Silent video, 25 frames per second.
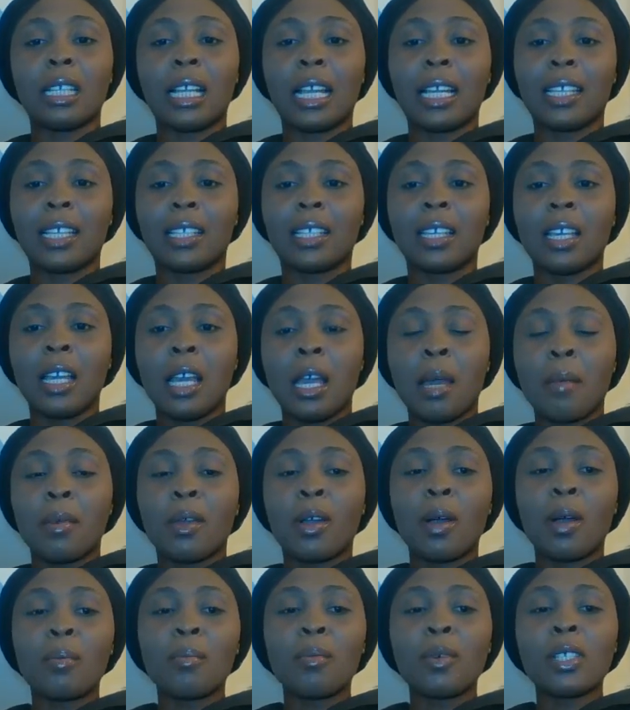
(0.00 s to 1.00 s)
Like,
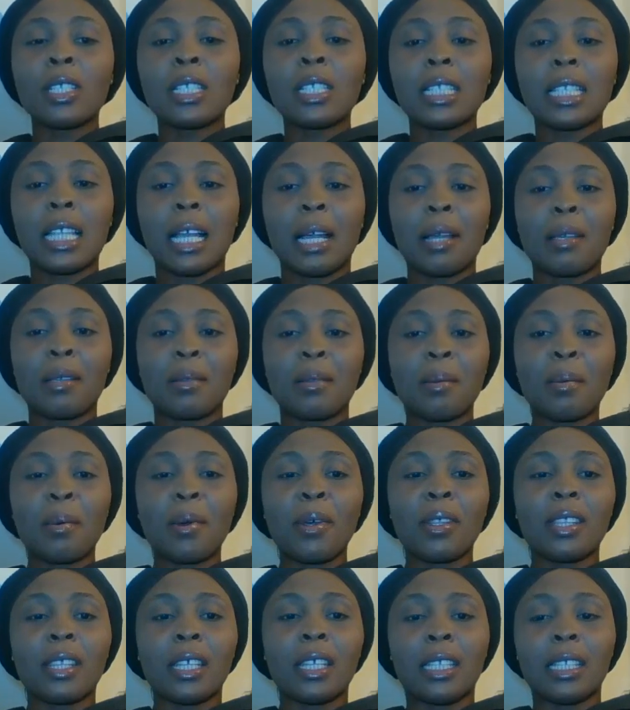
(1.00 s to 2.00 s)
because most times
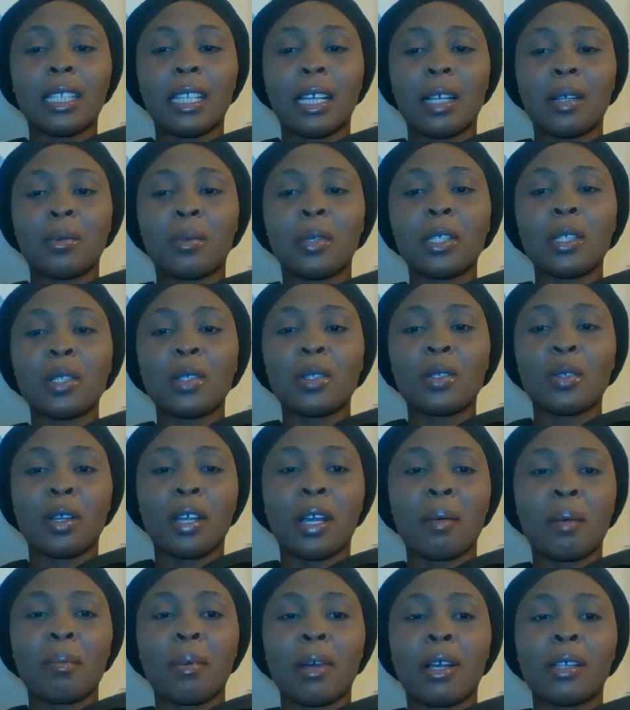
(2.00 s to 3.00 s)
people think that when you
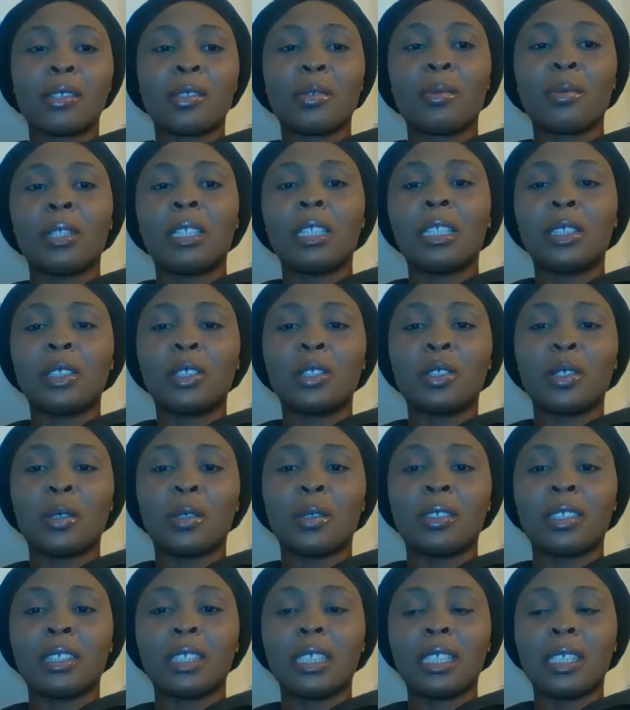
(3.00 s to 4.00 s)
talk about
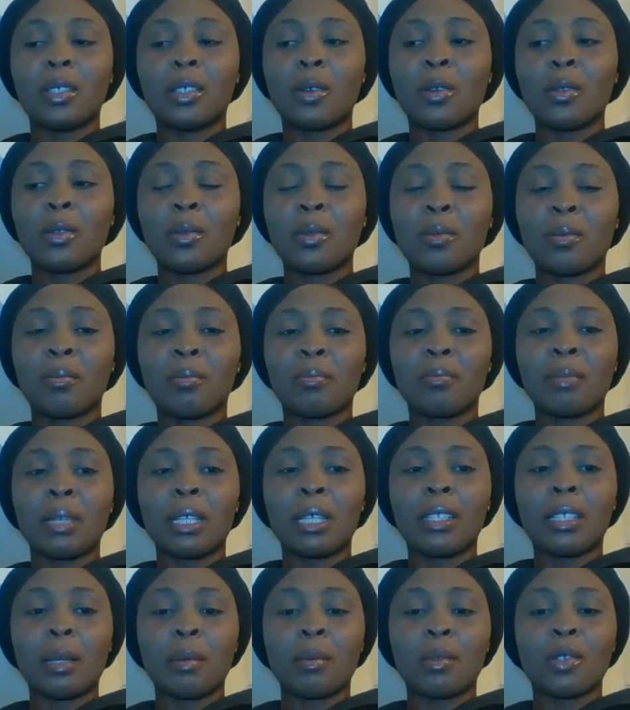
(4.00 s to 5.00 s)
religion, it's going to
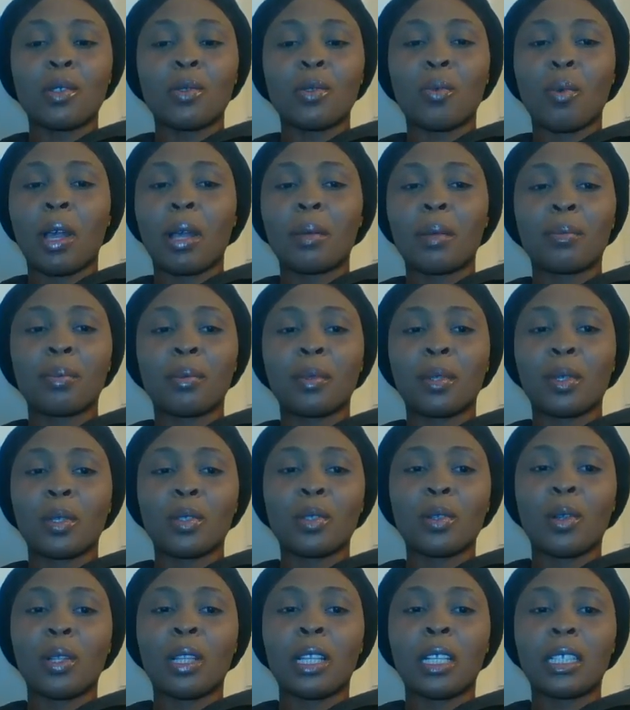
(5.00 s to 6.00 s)
make them swap your
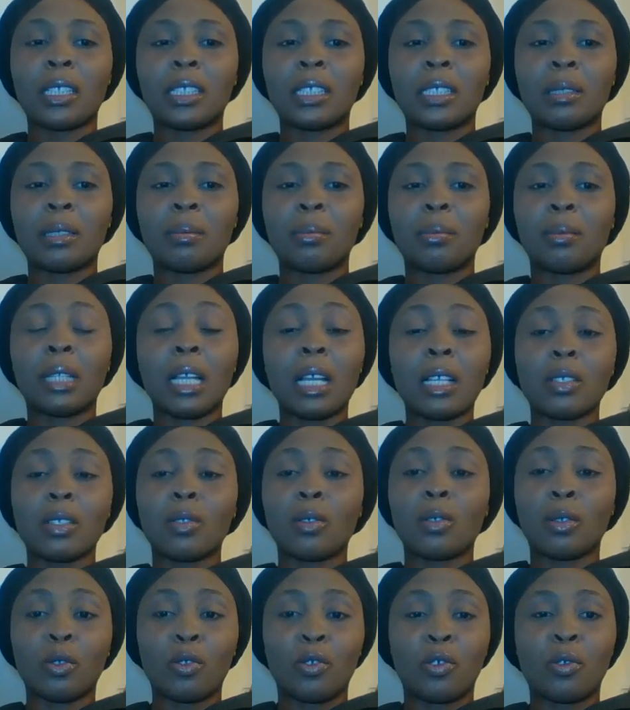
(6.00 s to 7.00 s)
scholarship. That's
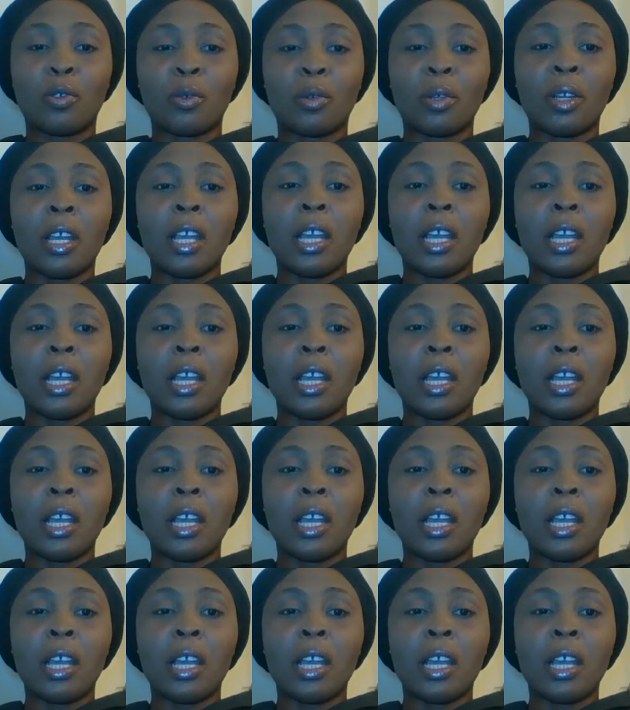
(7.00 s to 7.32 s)
not true.